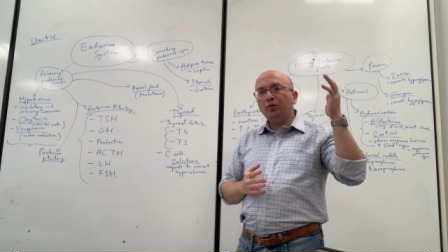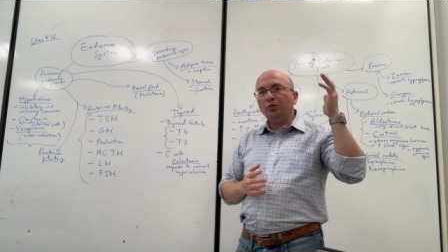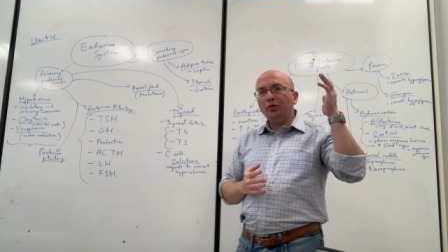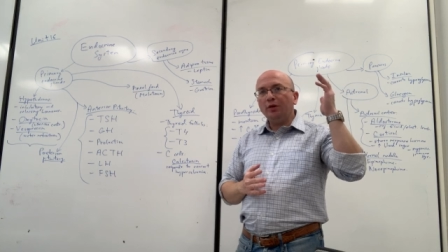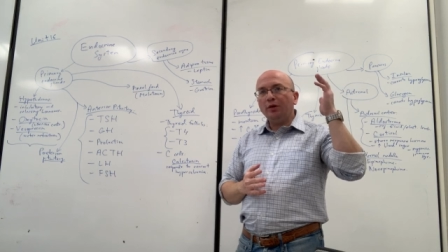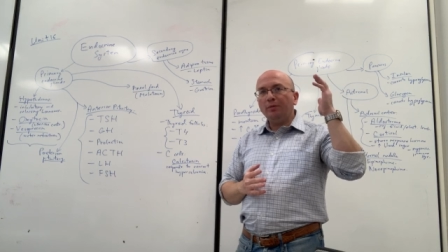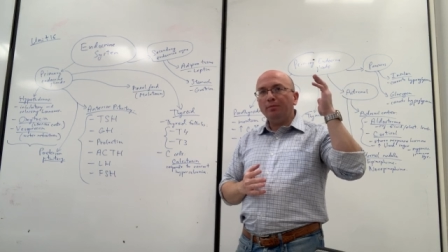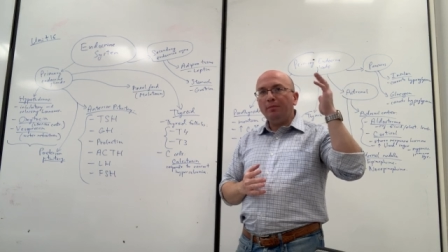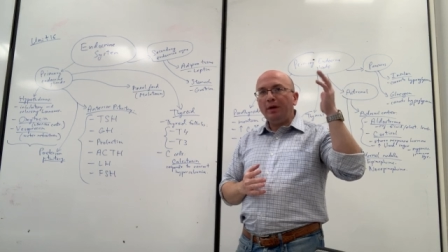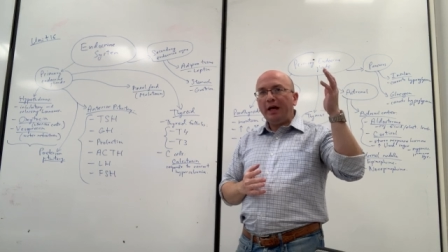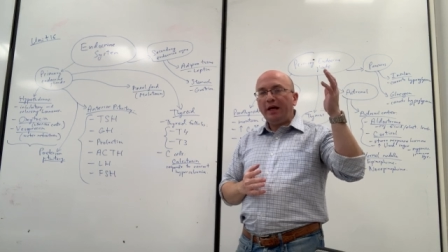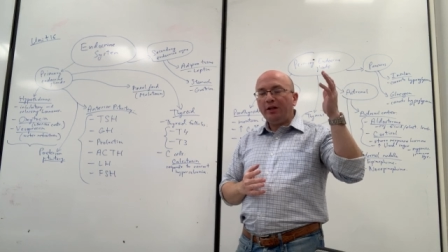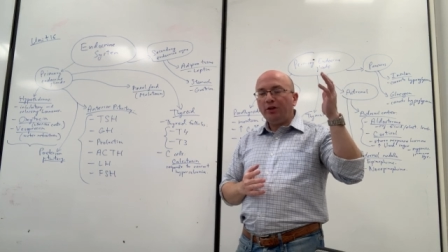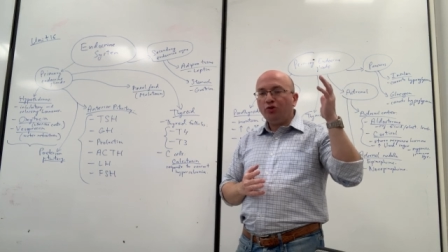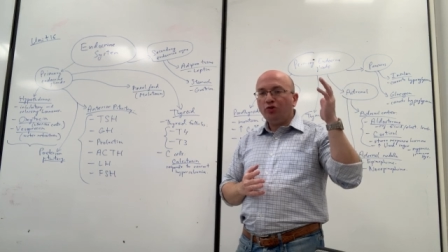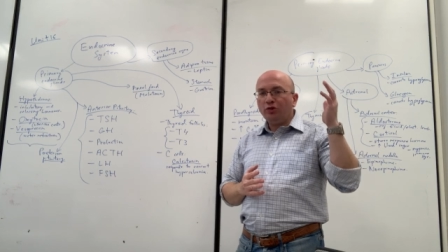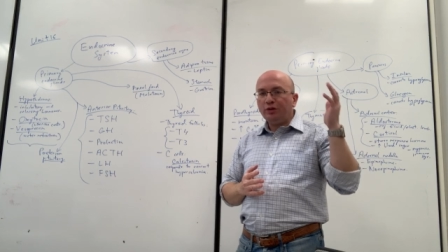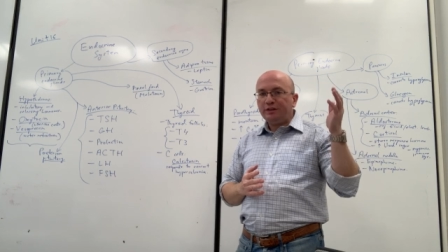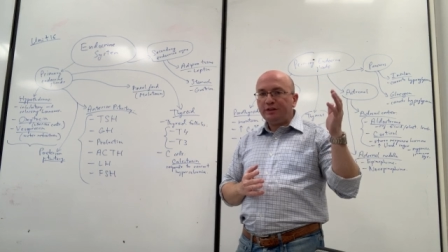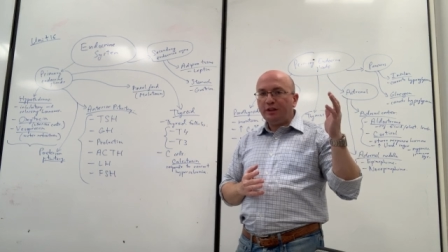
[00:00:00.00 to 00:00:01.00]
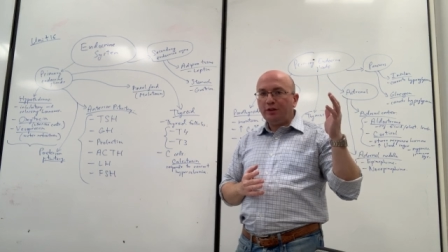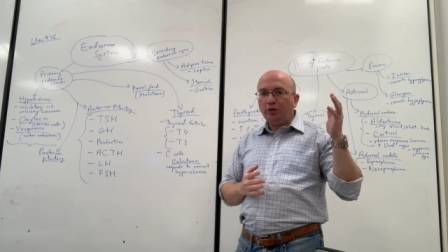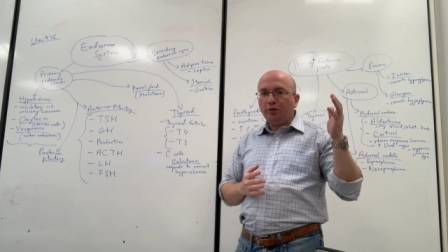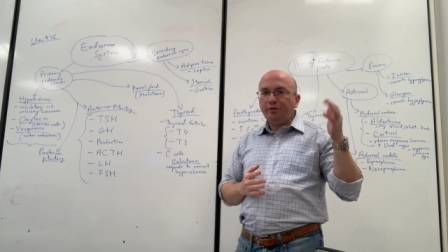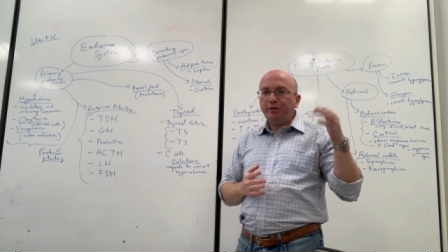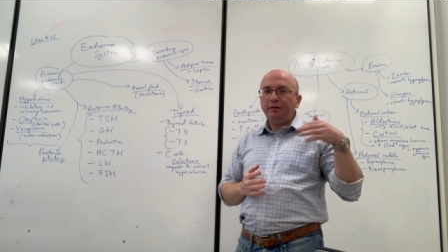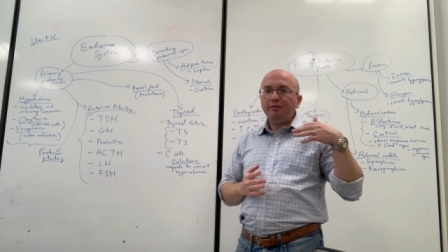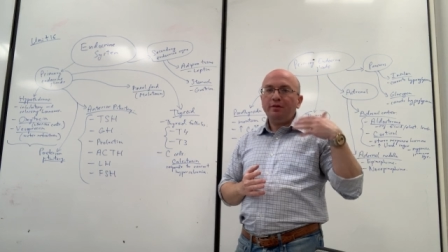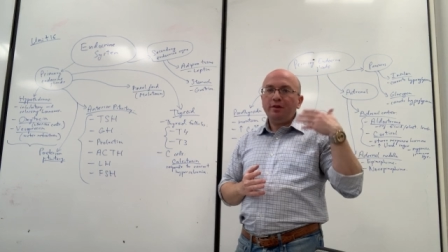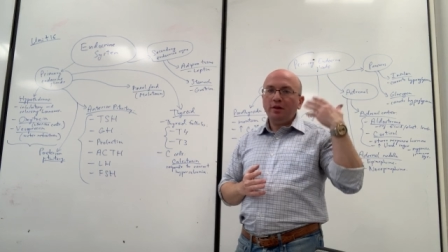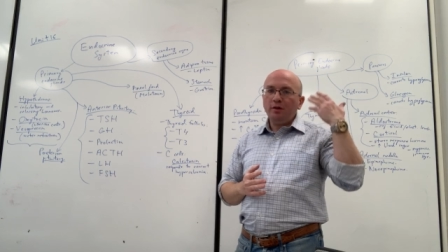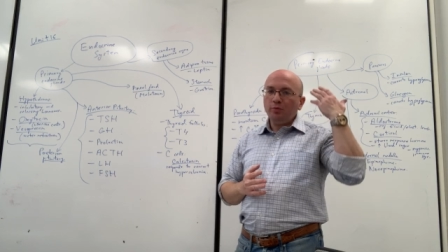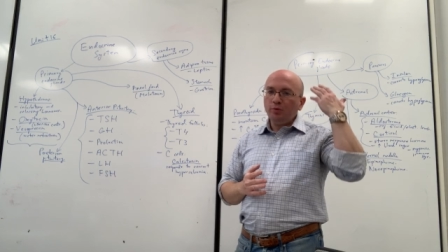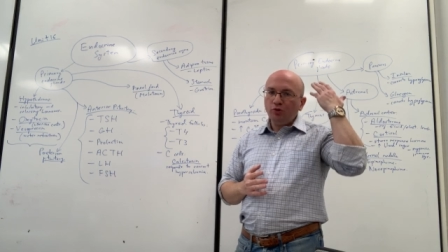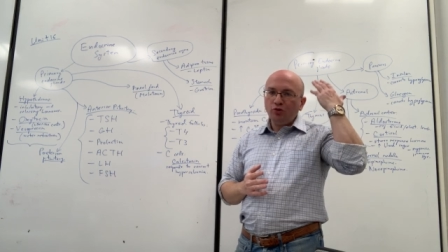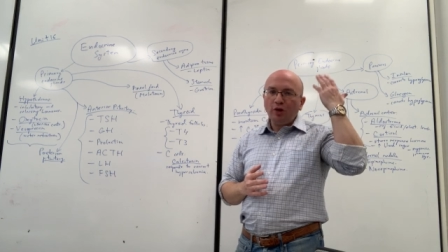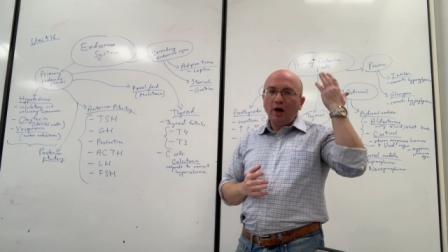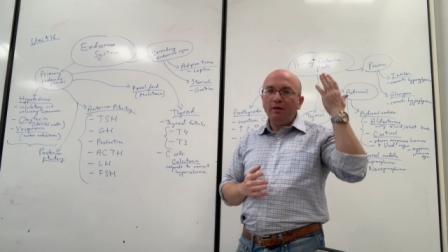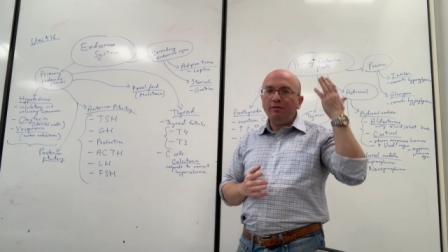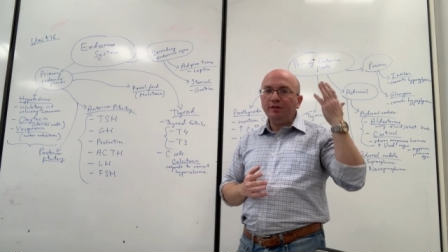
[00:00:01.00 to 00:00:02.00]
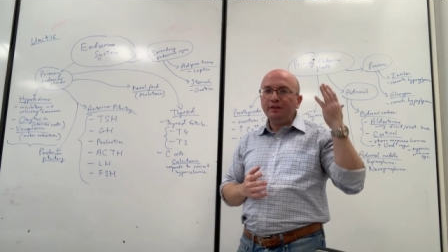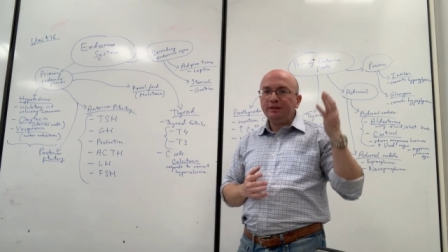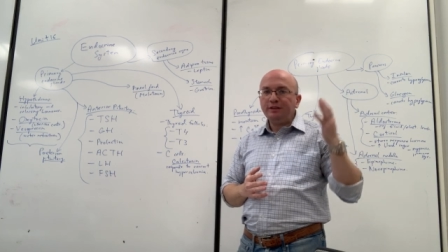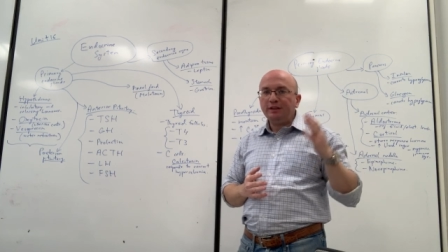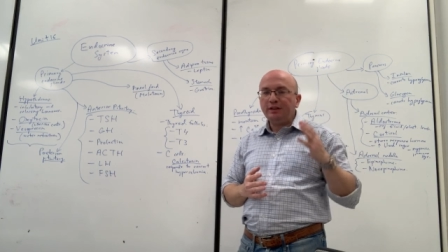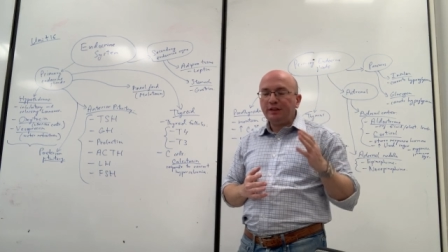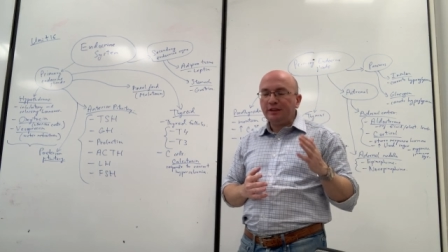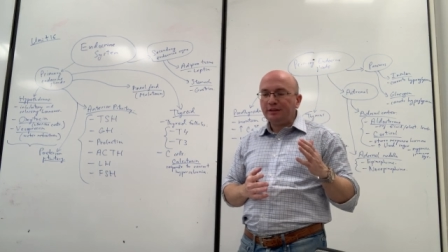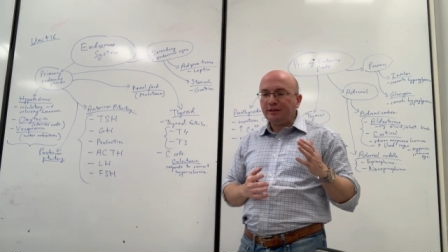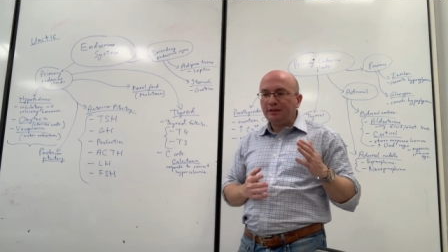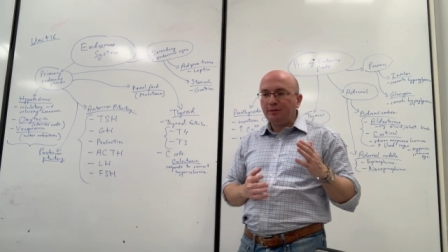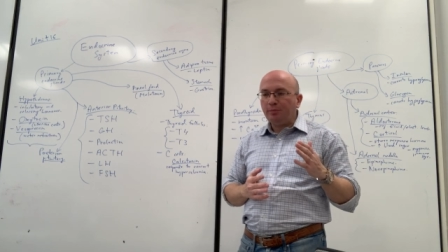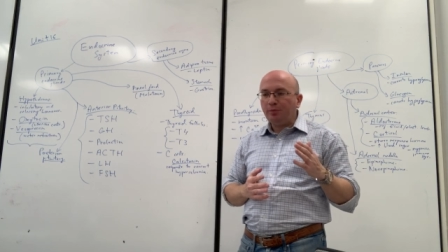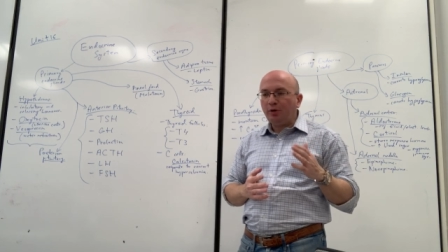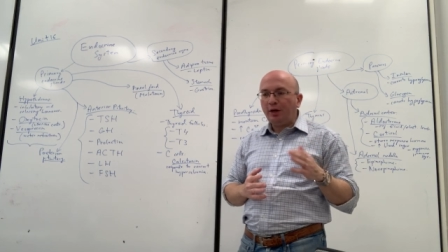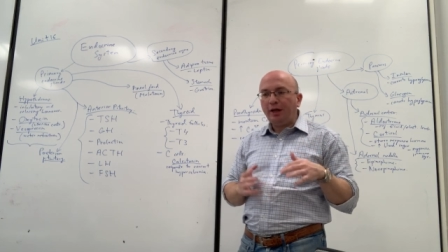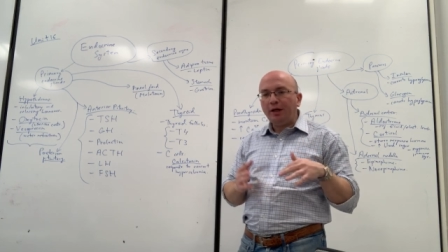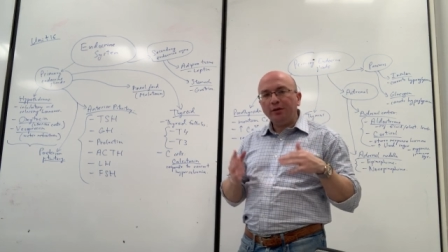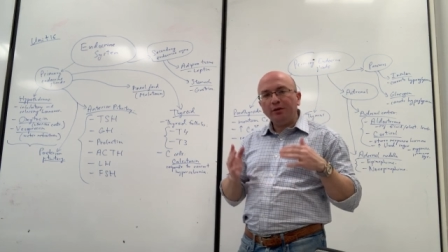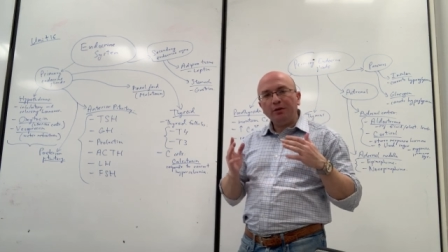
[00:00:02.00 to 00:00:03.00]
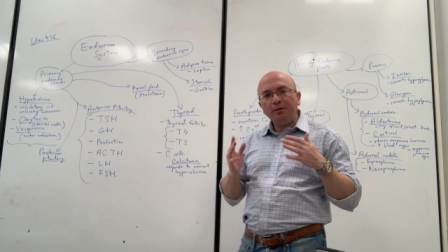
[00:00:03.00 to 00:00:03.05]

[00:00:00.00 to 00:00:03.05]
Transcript: to the managing center of everything, which obviously is the brain.